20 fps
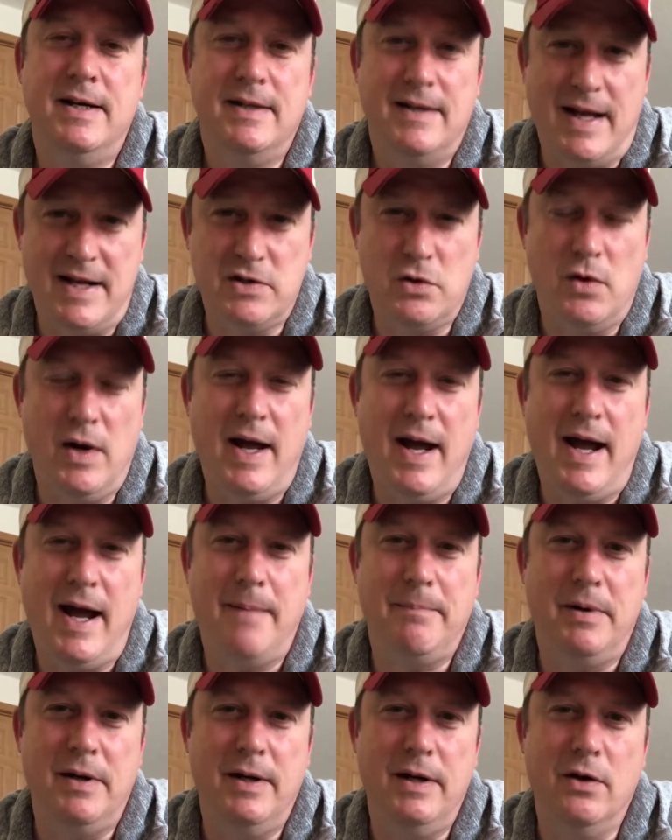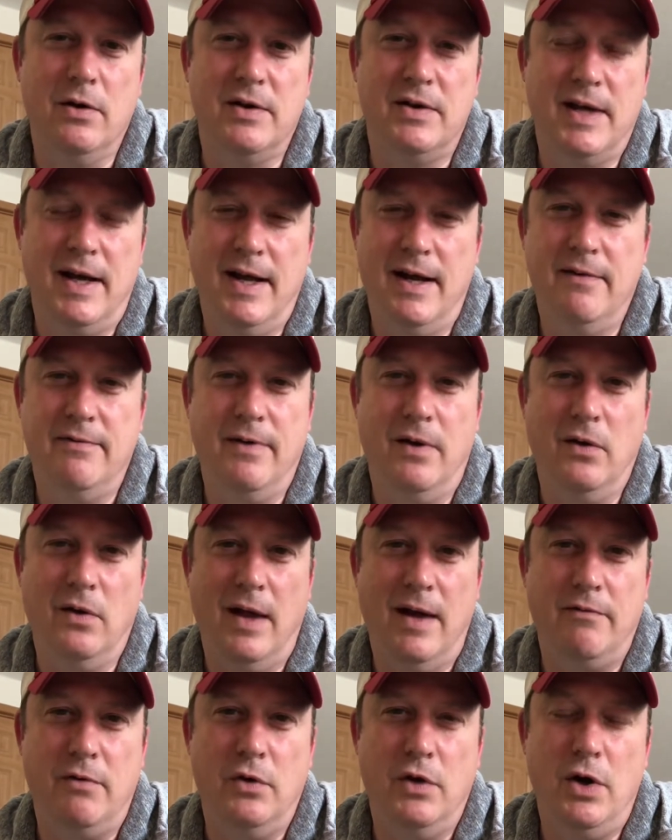That's going to happen here at the NFL
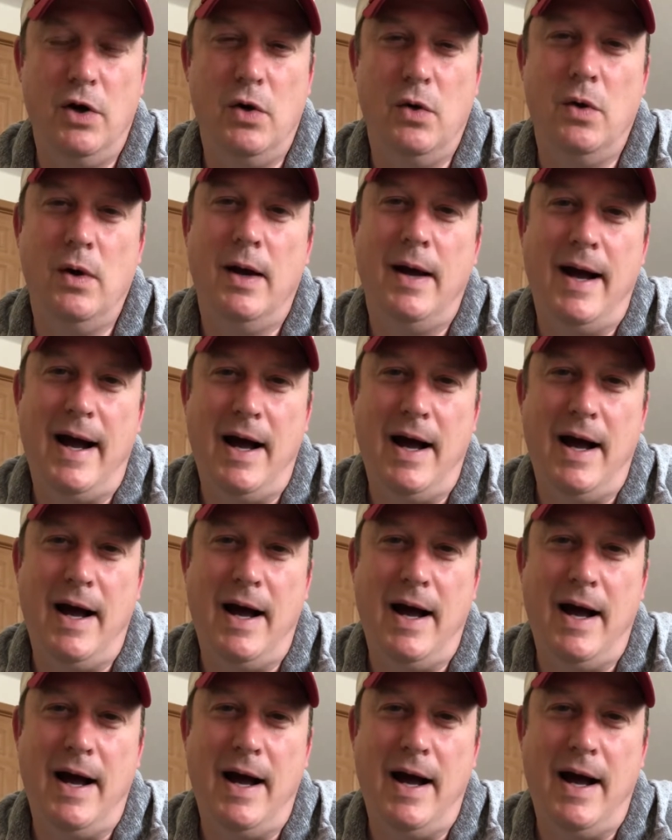level, though.